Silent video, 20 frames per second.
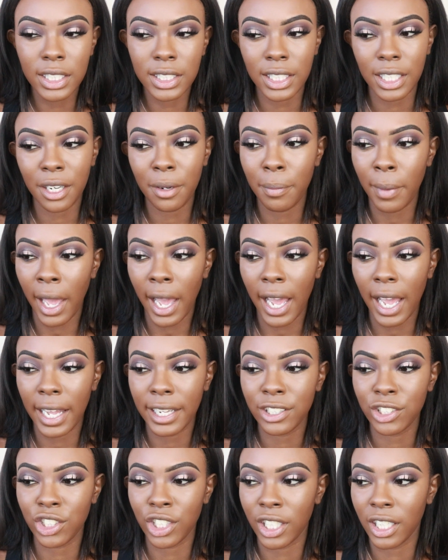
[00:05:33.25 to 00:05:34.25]
didn't
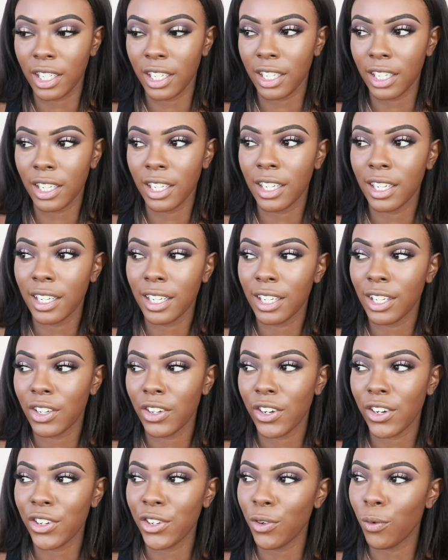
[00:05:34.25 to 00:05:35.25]
match, and
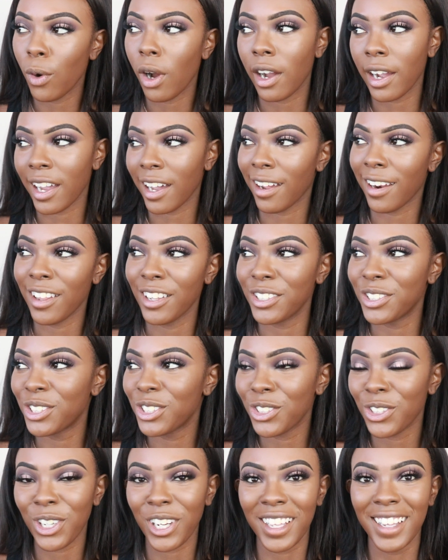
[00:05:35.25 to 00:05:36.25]
you walk out of the
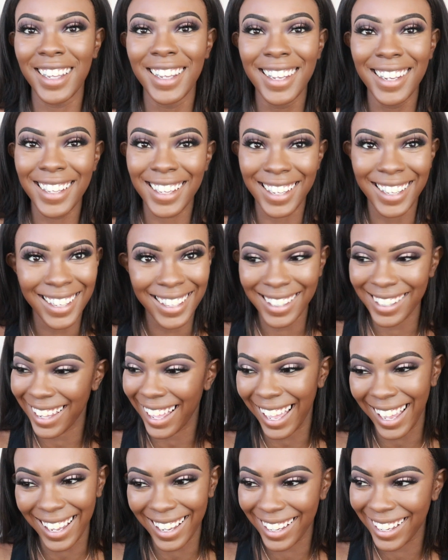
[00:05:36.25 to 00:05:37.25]
store looking
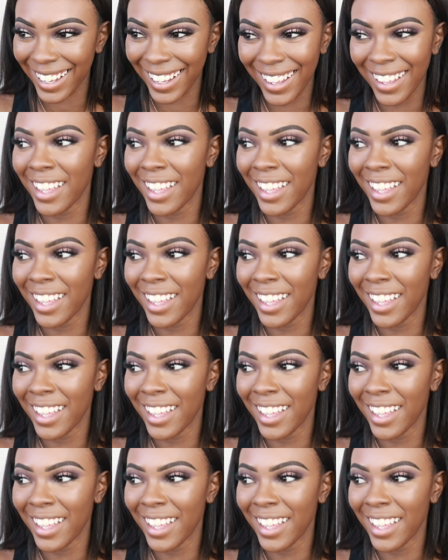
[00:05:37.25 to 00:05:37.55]
like,